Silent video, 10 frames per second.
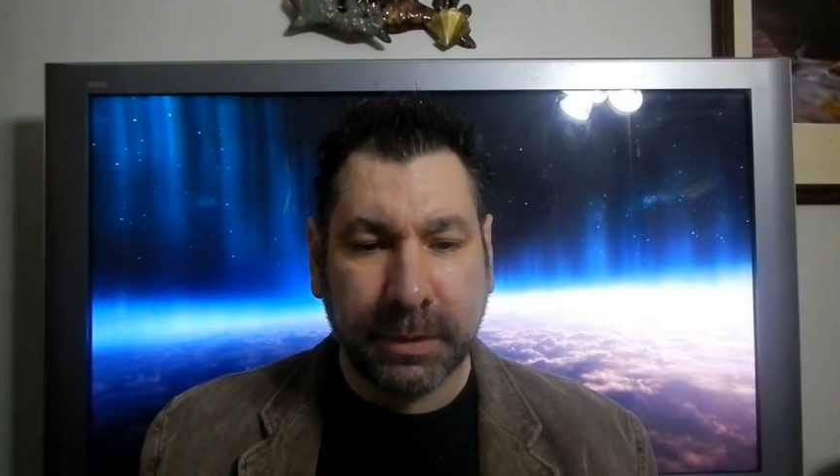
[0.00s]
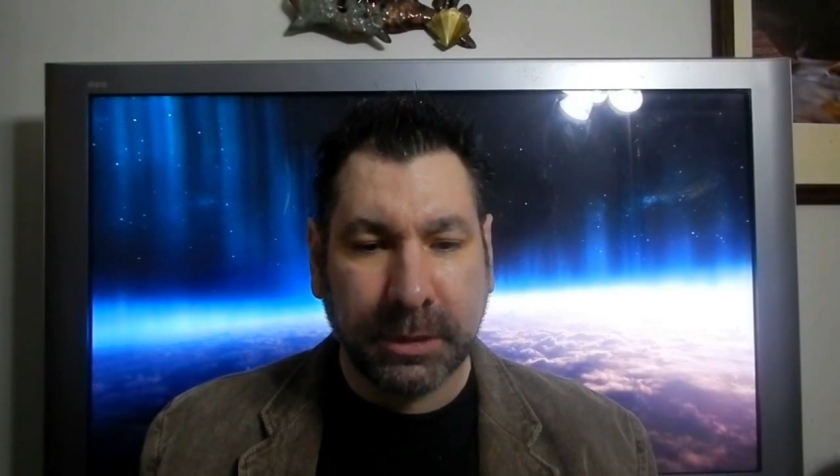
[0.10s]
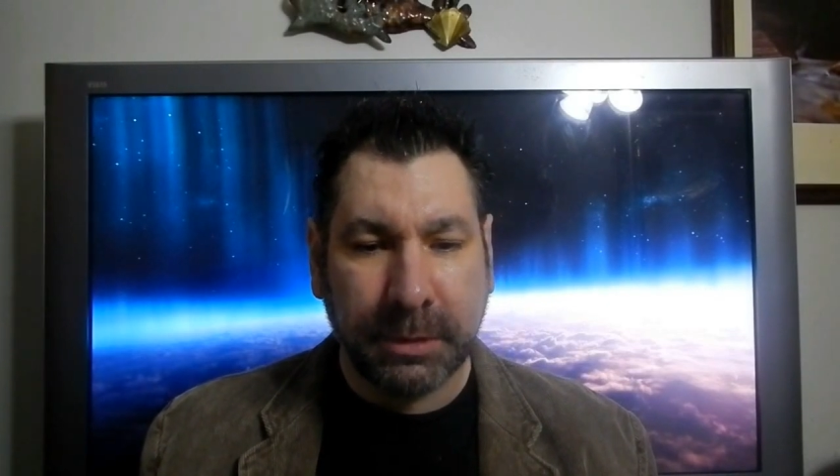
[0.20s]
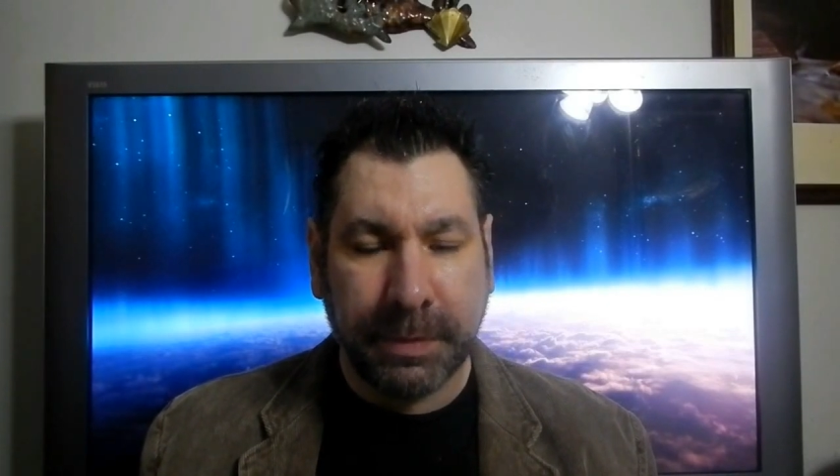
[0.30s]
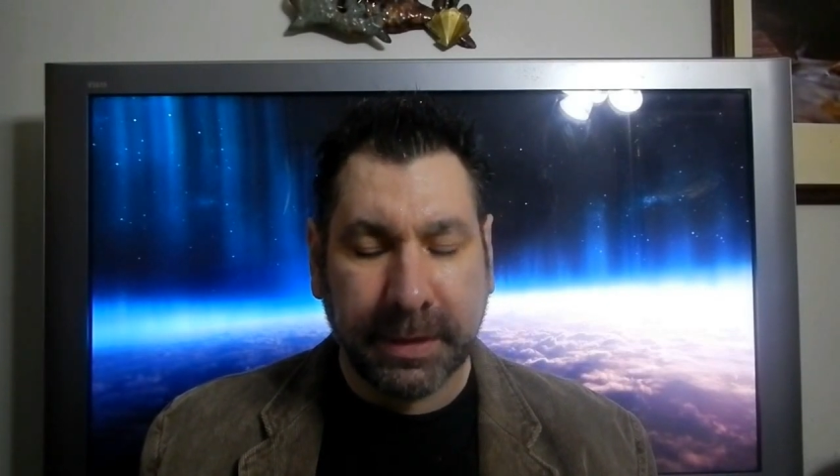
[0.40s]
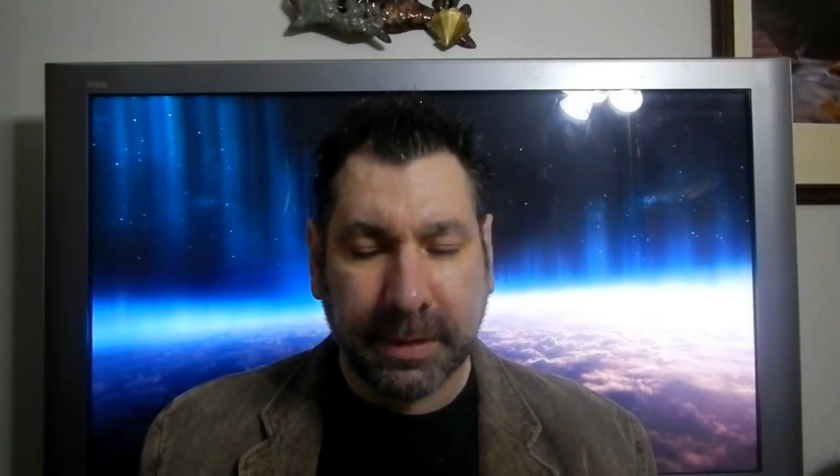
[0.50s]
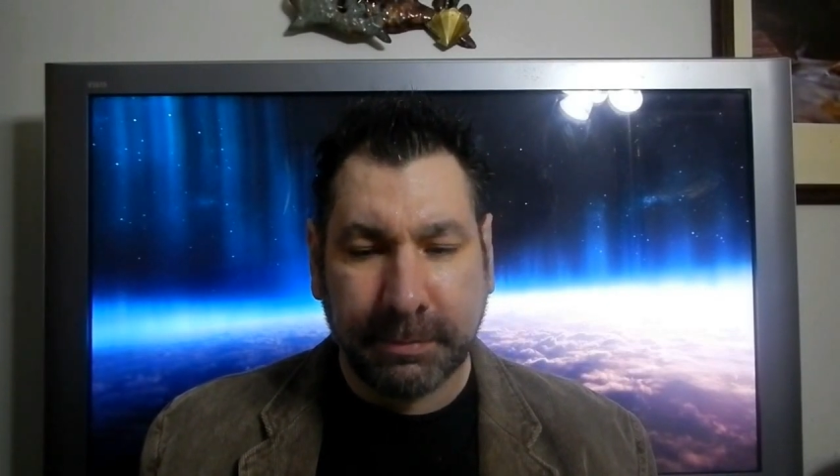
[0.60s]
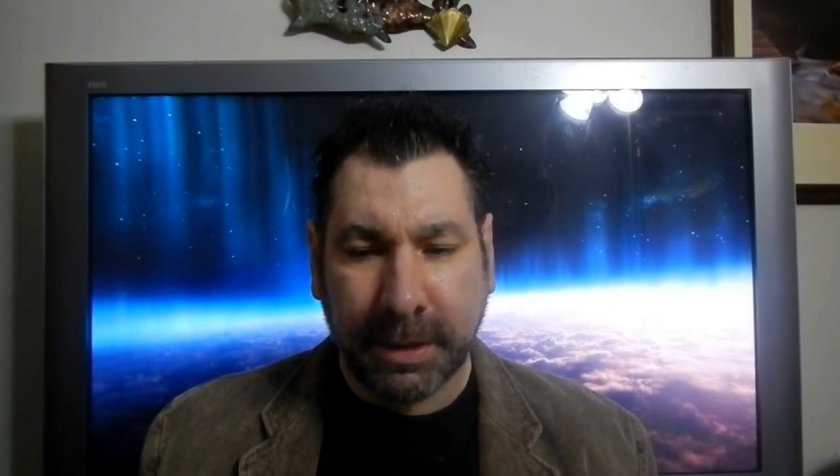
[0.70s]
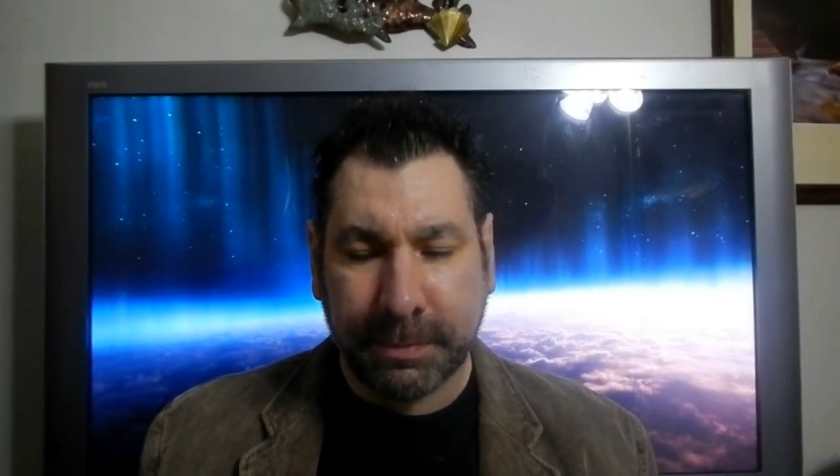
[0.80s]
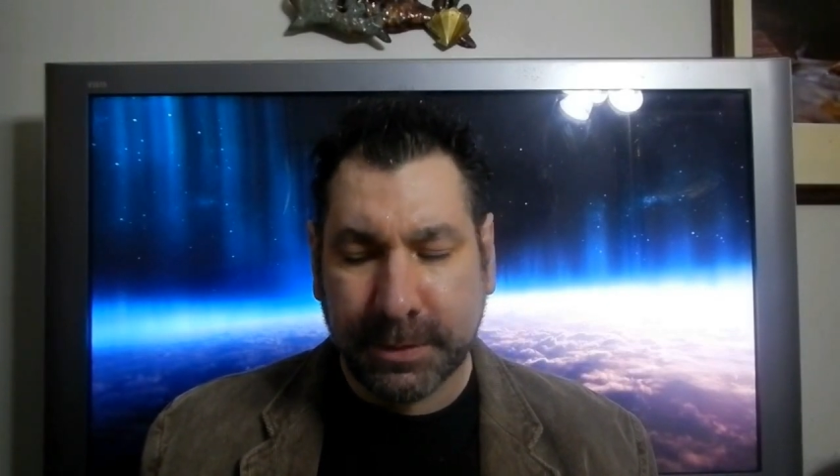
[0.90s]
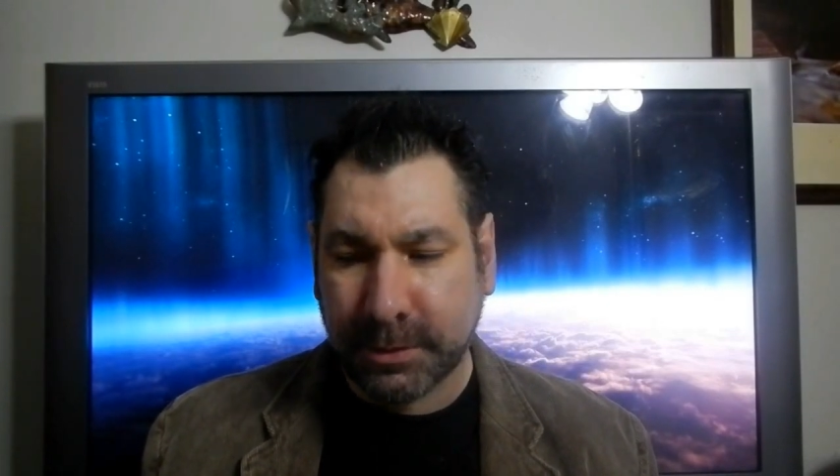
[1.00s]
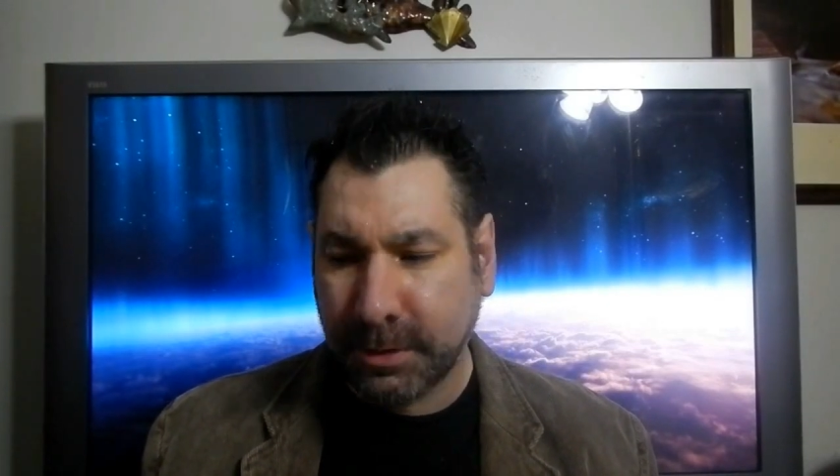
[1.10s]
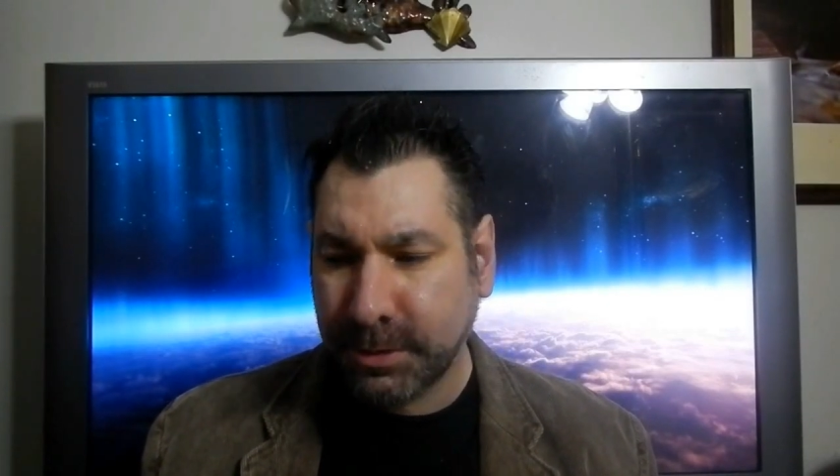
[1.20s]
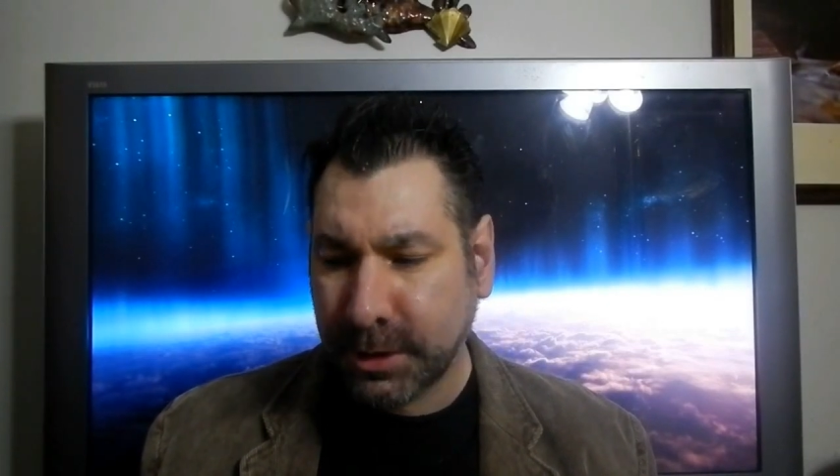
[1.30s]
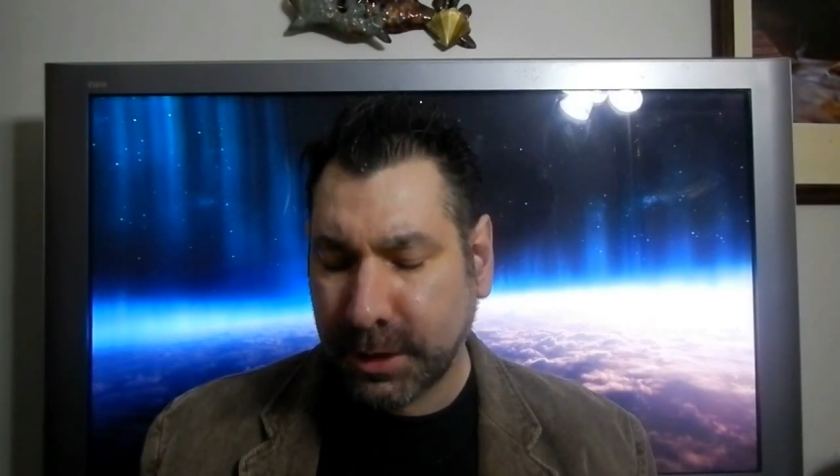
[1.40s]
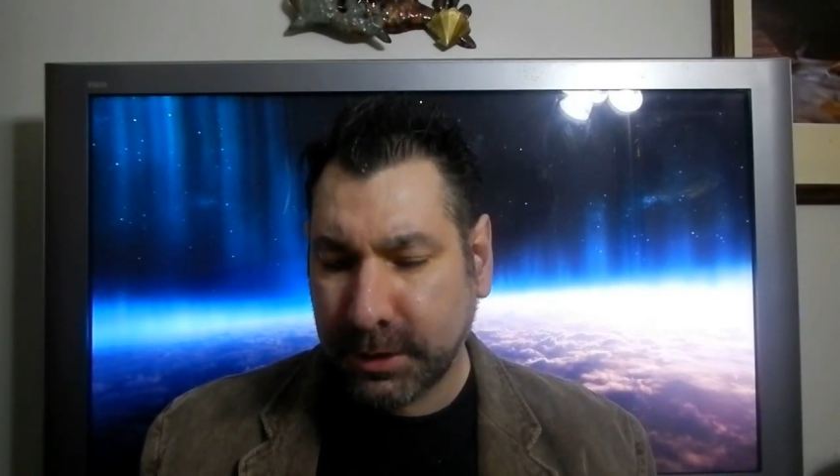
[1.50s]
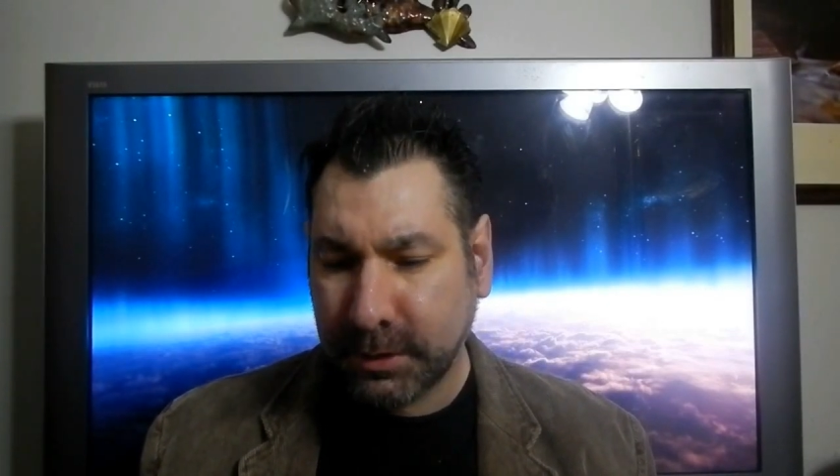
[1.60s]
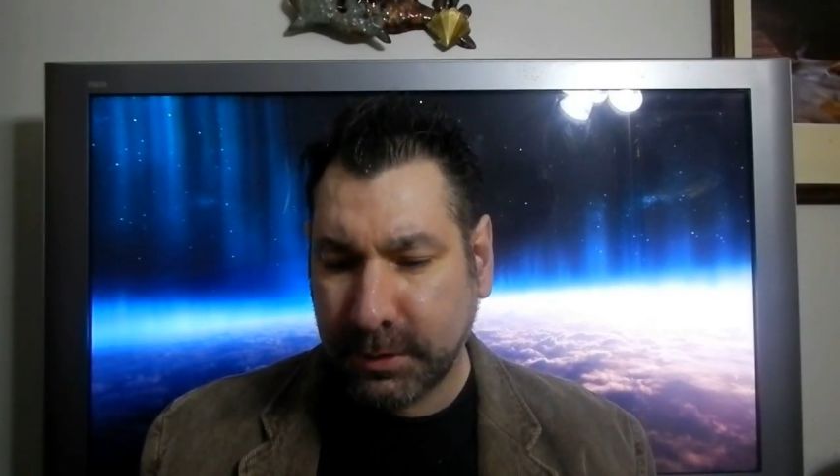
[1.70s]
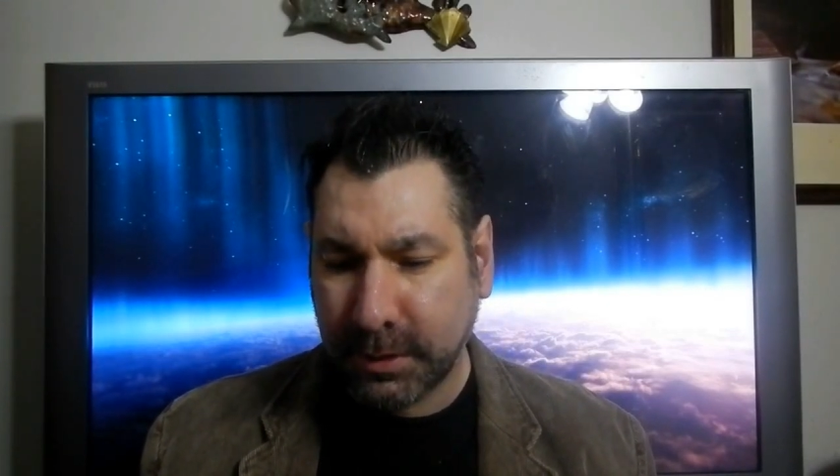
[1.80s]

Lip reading: and she picked up my prescription.